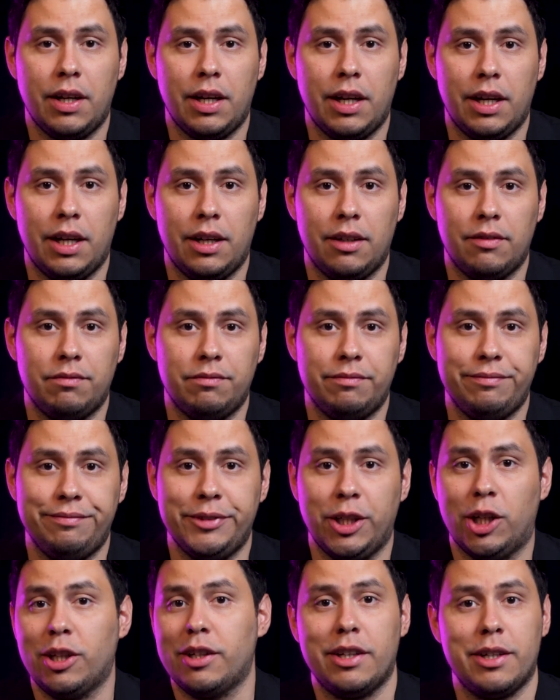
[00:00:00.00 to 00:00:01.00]
Um,
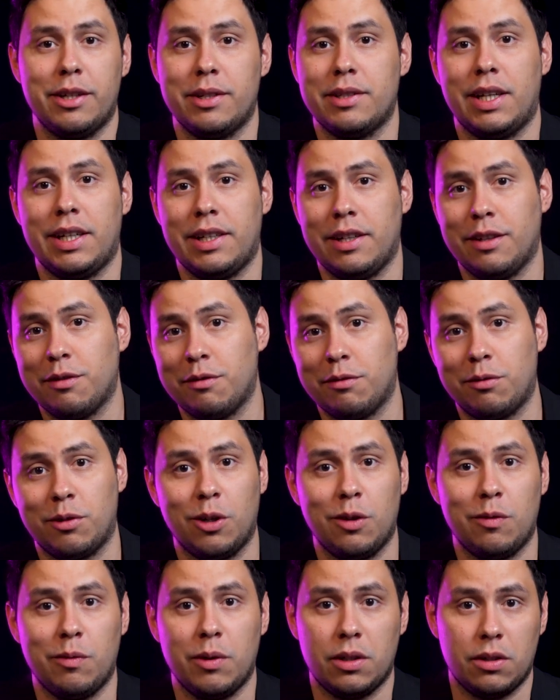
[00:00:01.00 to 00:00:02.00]
not that there's anything
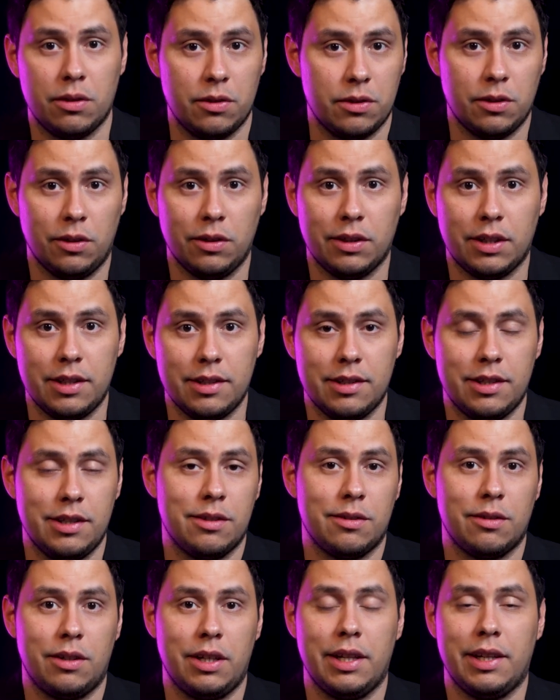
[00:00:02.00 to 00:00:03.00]
wrong with
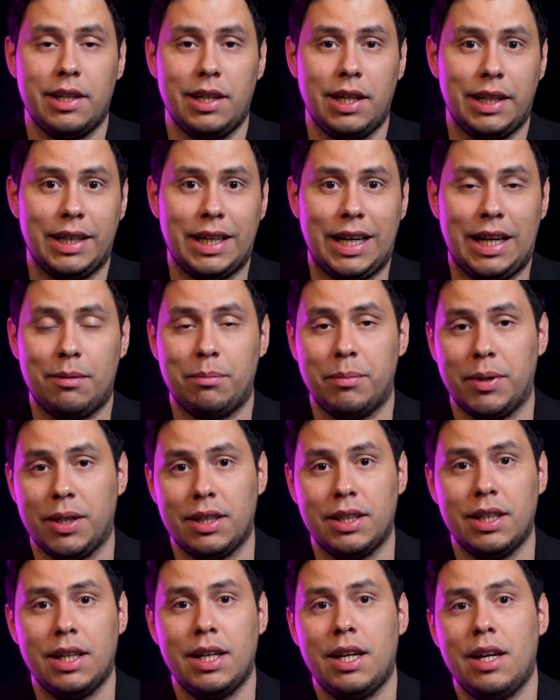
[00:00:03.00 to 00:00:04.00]
consultancies or anything like that,
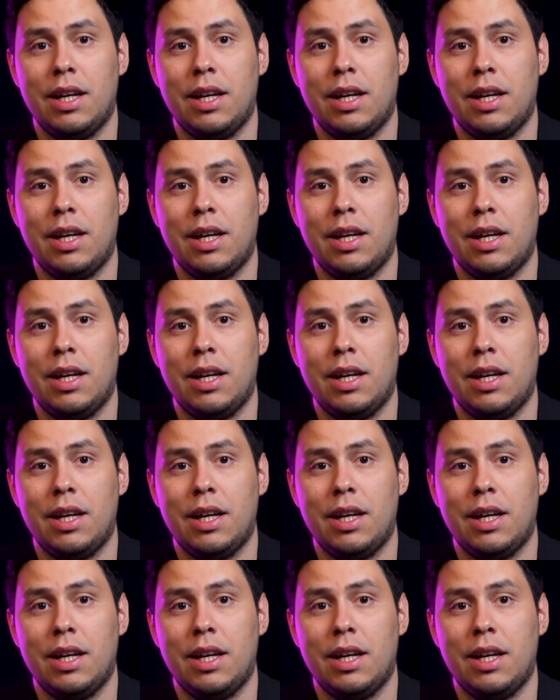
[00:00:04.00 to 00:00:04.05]
but